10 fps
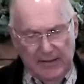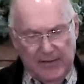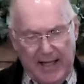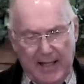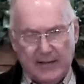
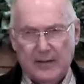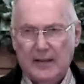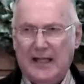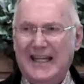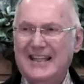
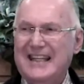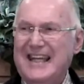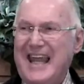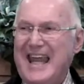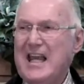that in
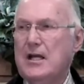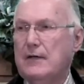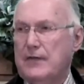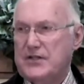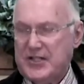the end
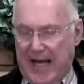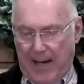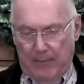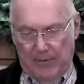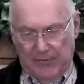of the
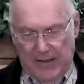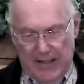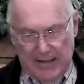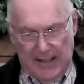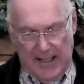Sabbath
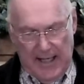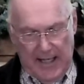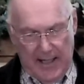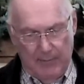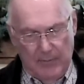they
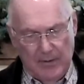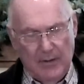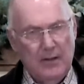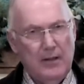came,